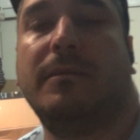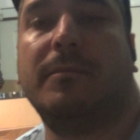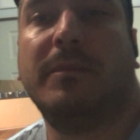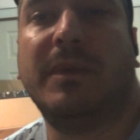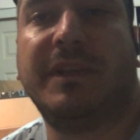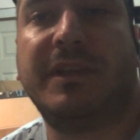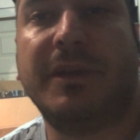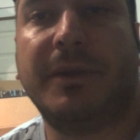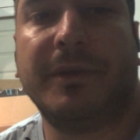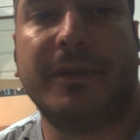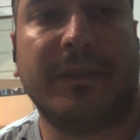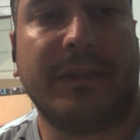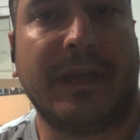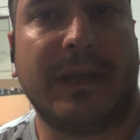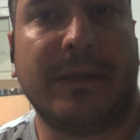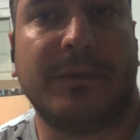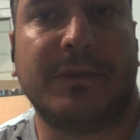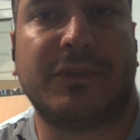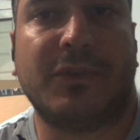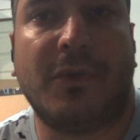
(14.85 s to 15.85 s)
material that
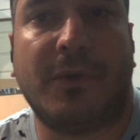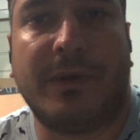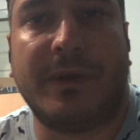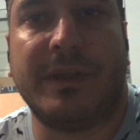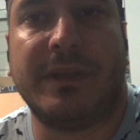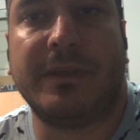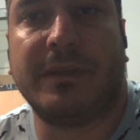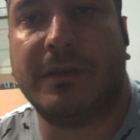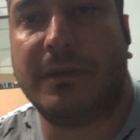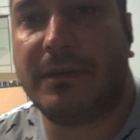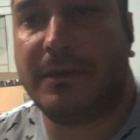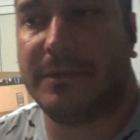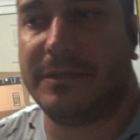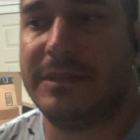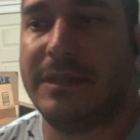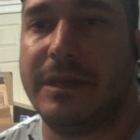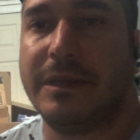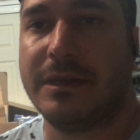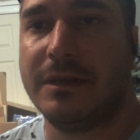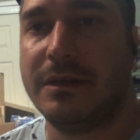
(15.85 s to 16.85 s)
I was hoarding. It was
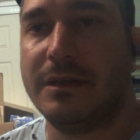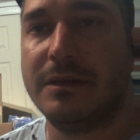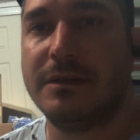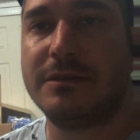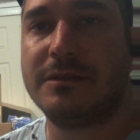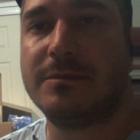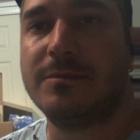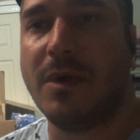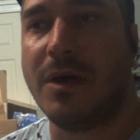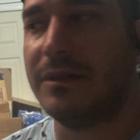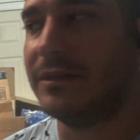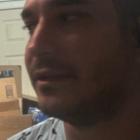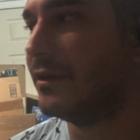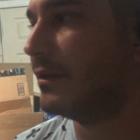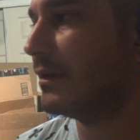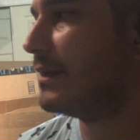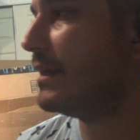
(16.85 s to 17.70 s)
like a small little